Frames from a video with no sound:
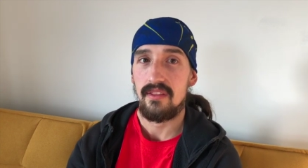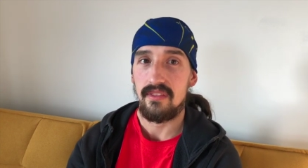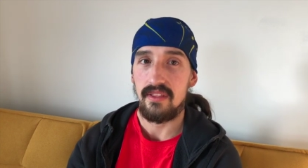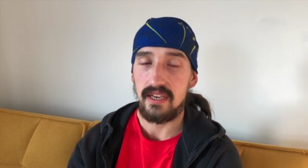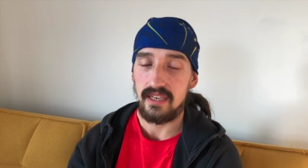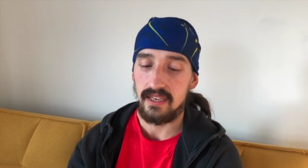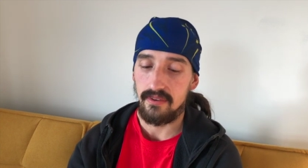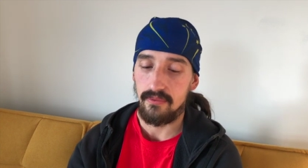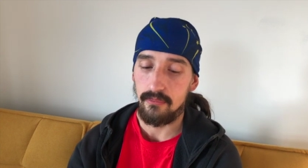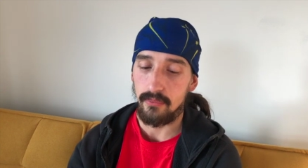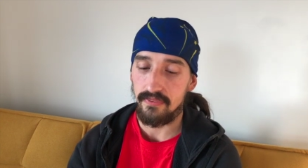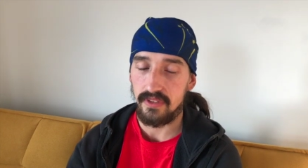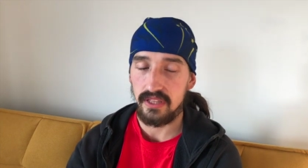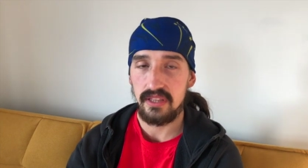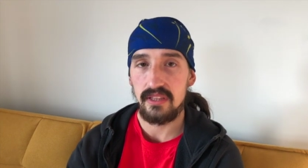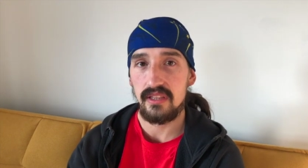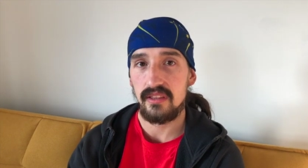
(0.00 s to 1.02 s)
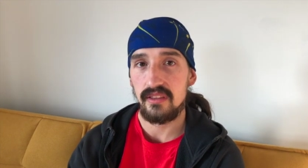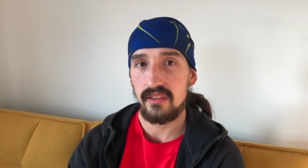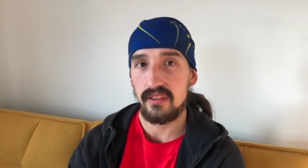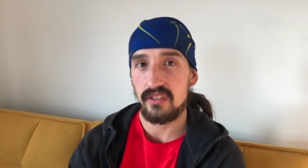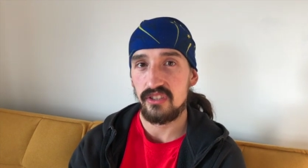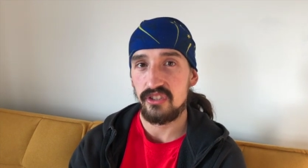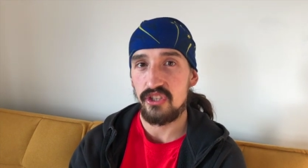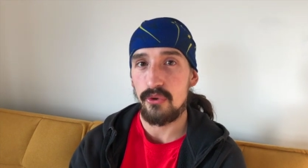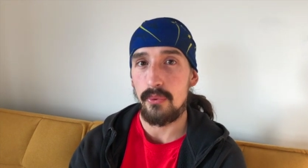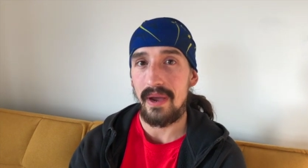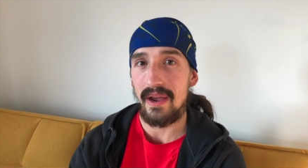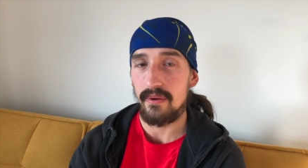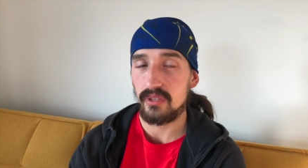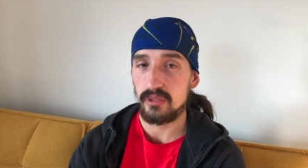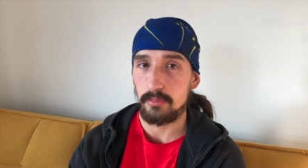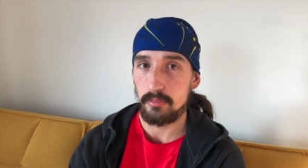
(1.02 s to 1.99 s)
that within 2
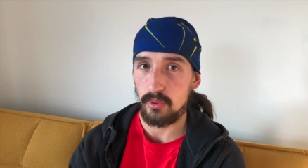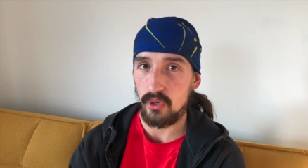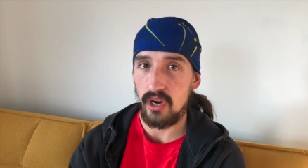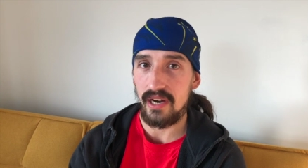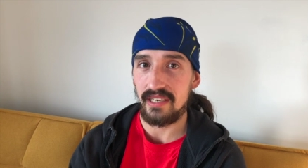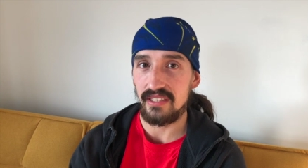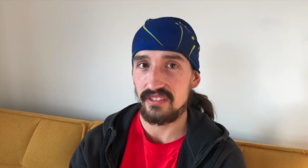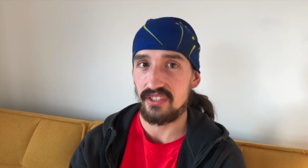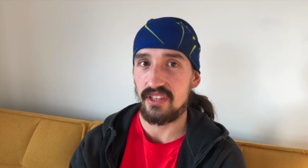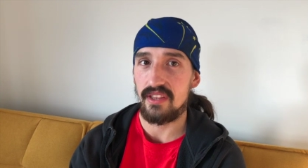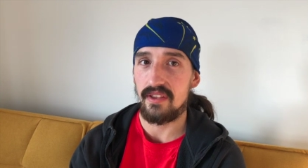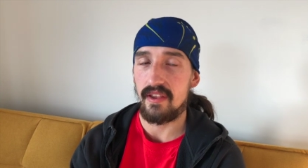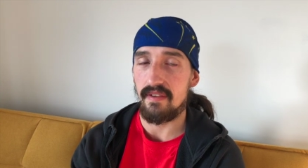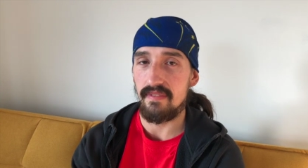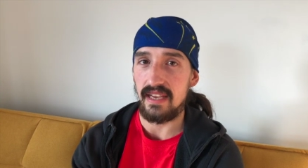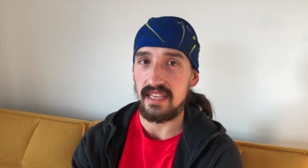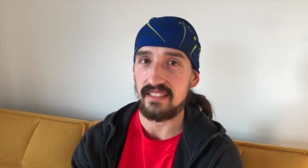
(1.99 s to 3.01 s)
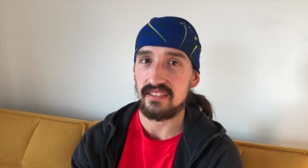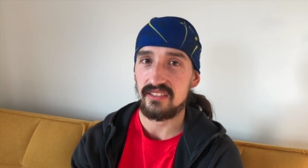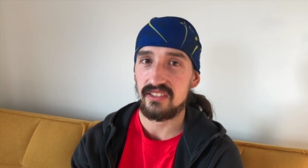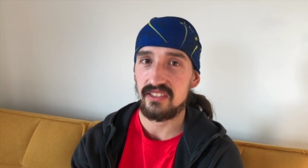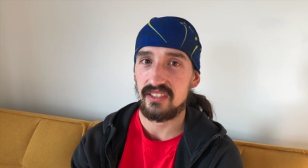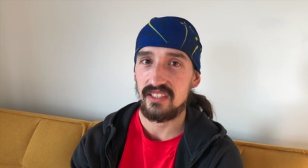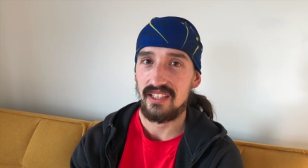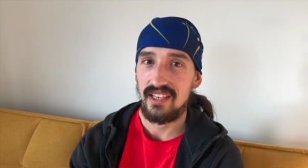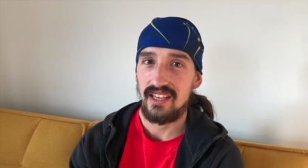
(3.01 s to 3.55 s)
hours prior to the event,